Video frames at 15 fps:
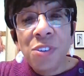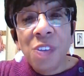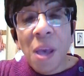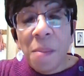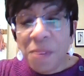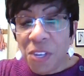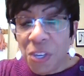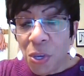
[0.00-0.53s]

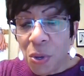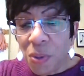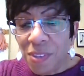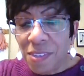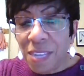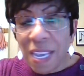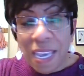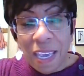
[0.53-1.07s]
come to you
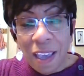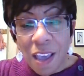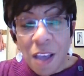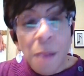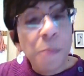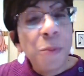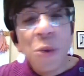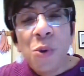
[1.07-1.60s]
singing
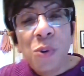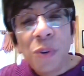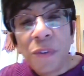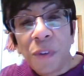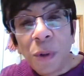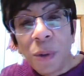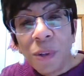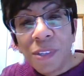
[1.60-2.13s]

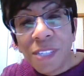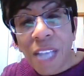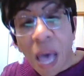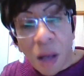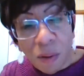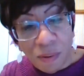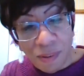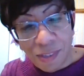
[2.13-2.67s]
beautiful
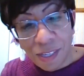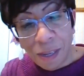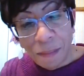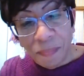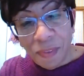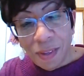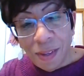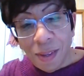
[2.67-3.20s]
sounds
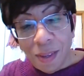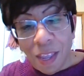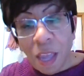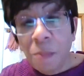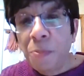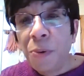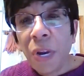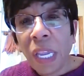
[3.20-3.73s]

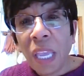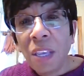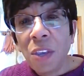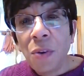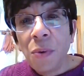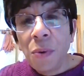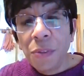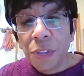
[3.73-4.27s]
and bringing
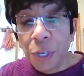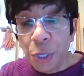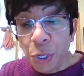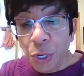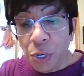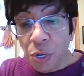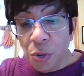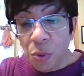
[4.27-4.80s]
you the
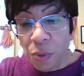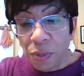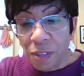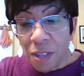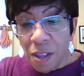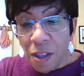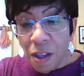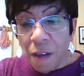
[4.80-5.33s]
good
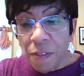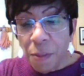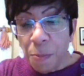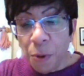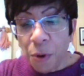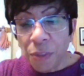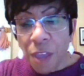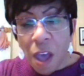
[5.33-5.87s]
news of the
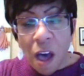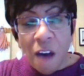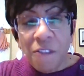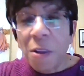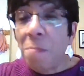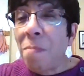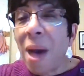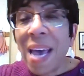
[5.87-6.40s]
birth of
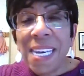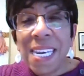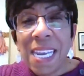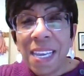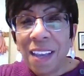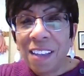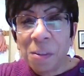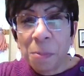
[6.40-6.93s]
a
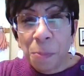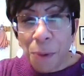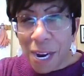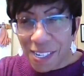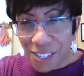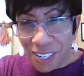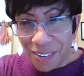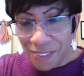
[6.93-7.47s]
mighty
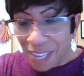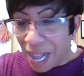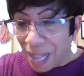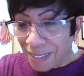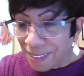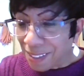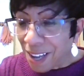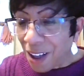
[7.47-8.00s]
expression of
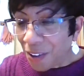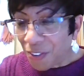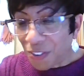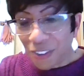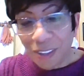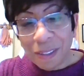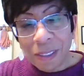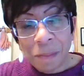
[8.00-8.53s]
God's
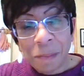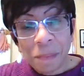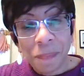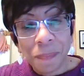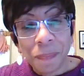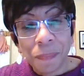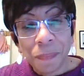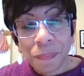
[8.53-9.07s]
love.
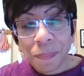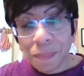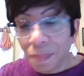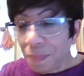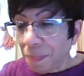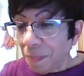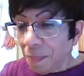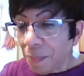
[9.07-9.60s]

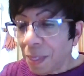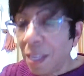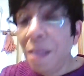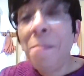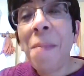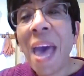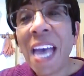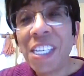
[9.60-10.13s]

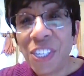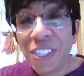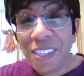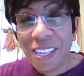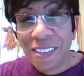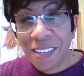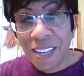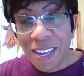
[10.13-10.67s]
Imagine
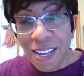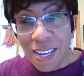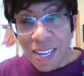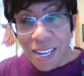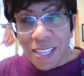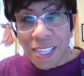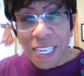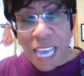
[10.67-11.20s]
this,
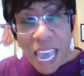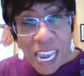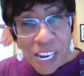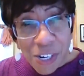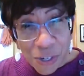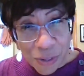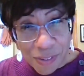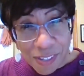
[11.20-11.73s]
the
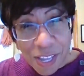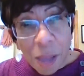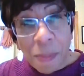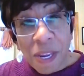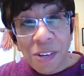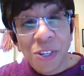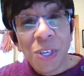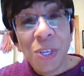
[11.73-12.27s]
angels
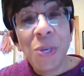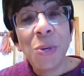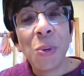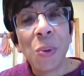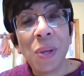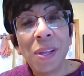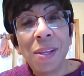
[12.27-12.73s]
coming to you.